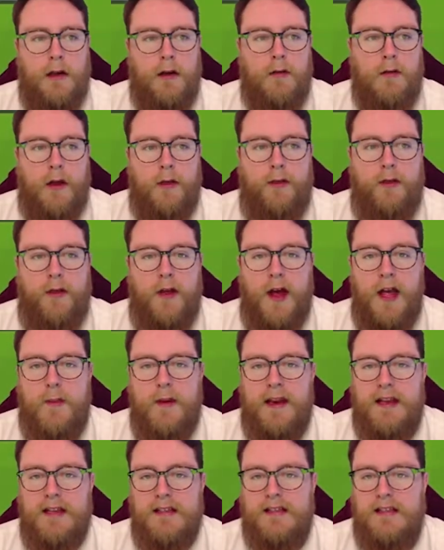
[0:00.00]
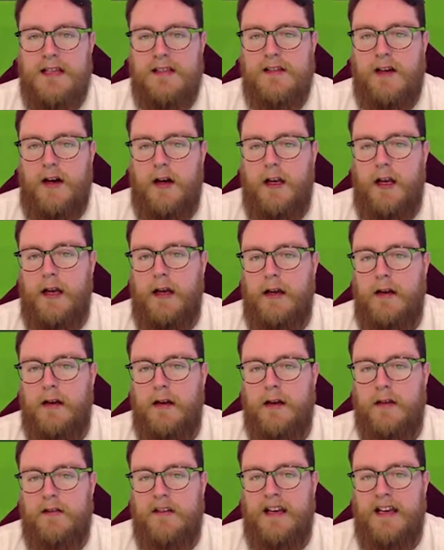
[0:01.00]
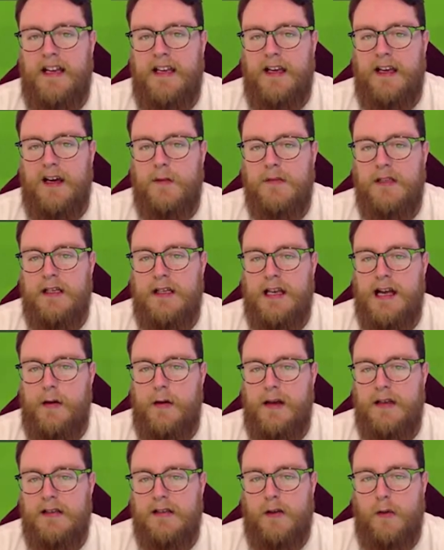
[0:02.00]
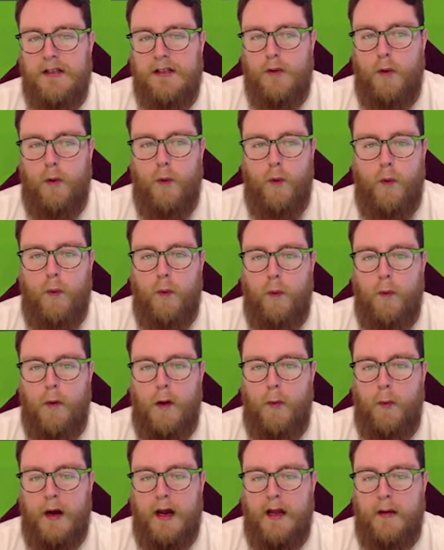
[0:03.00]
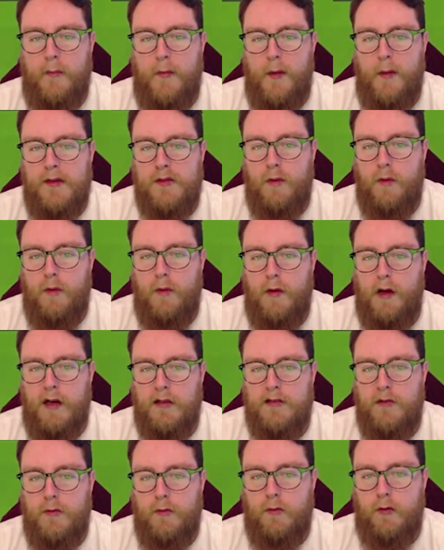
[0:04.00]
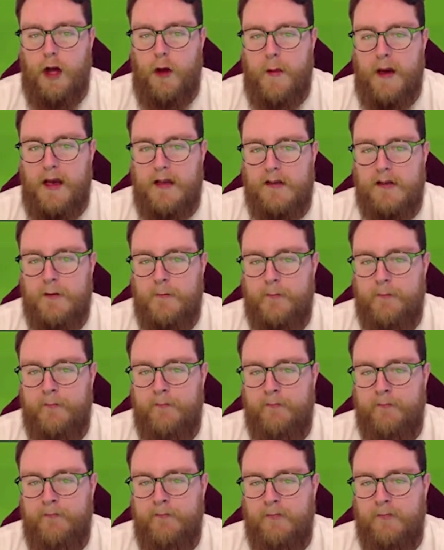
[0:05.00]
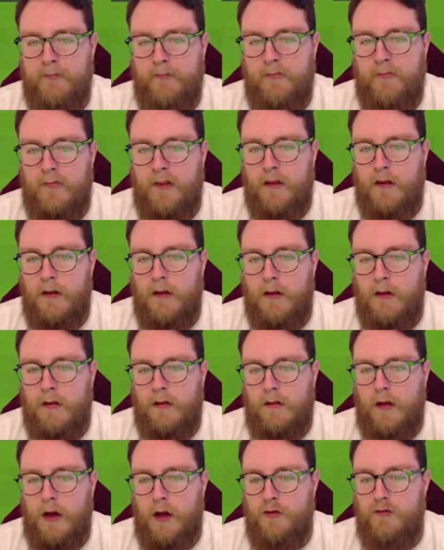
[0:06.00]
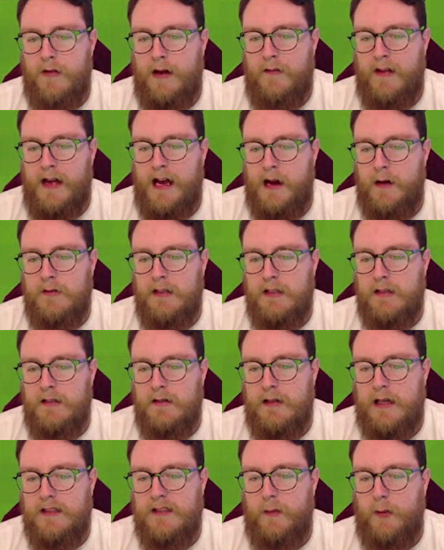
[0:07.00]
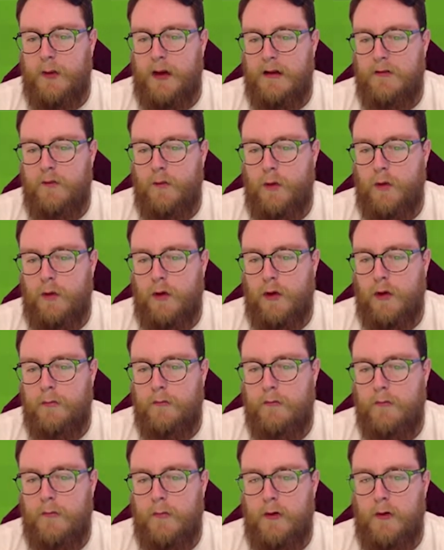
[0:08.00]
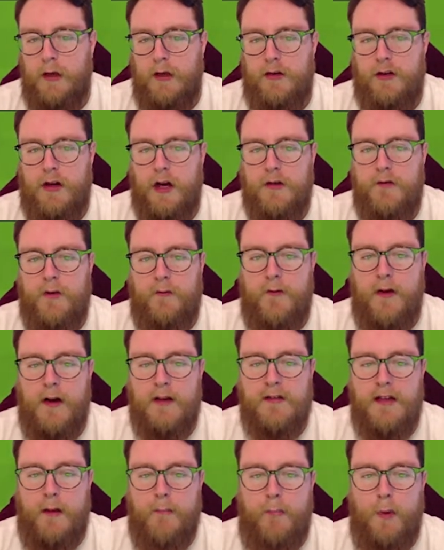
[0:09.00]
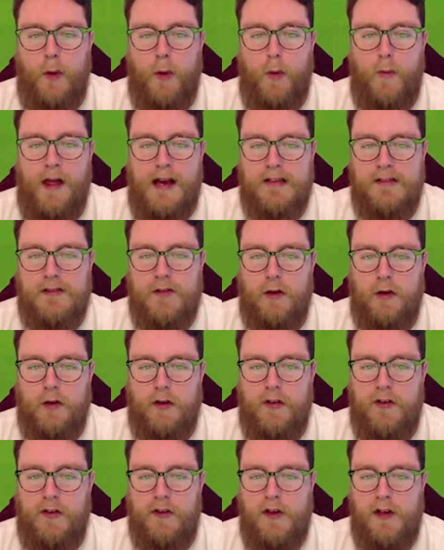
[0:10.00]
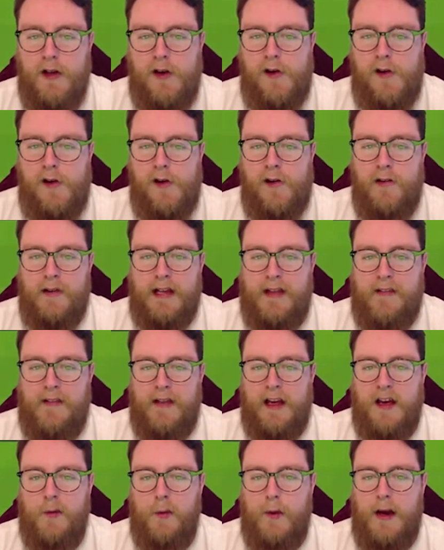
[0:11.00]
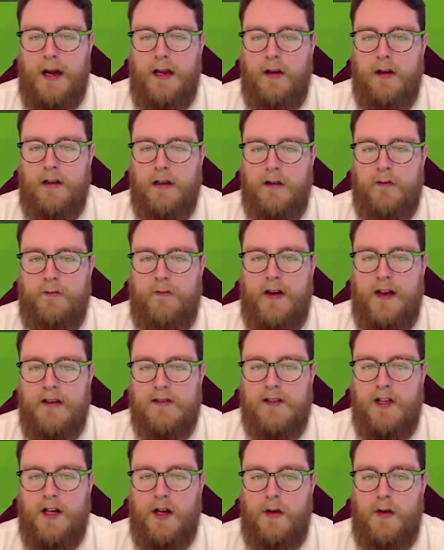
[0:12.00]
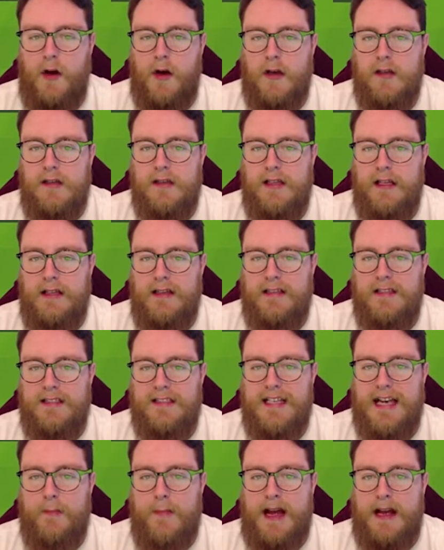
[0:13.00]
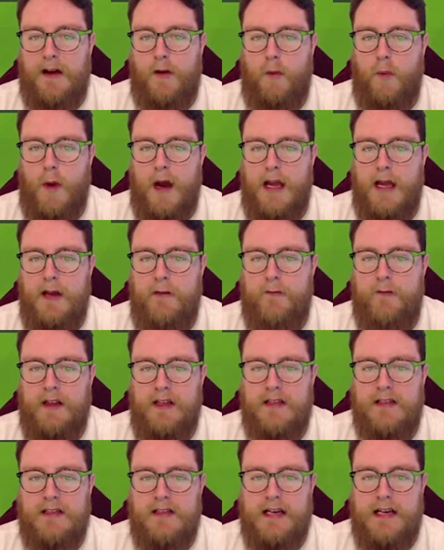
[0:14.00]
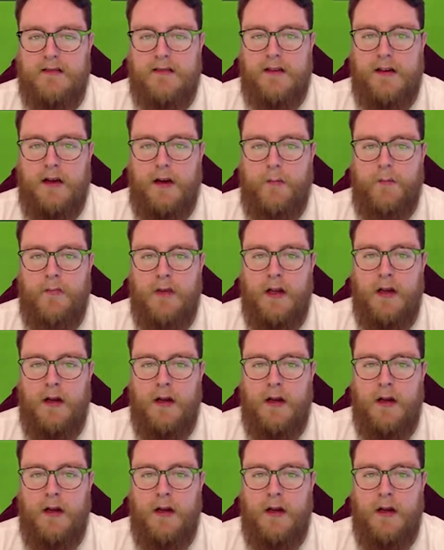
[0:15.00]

About 30 minutes, next highlight. Tierney comes in now. He's all one way at the moment. It's all Arsenal. Gomez goes round the houses. Gets the ball out to Walcott. Oh, he goes for a first-time ball. That is not good. Can they come away? Look at the defence, though. Nicely sat back, waiting for this attack to come.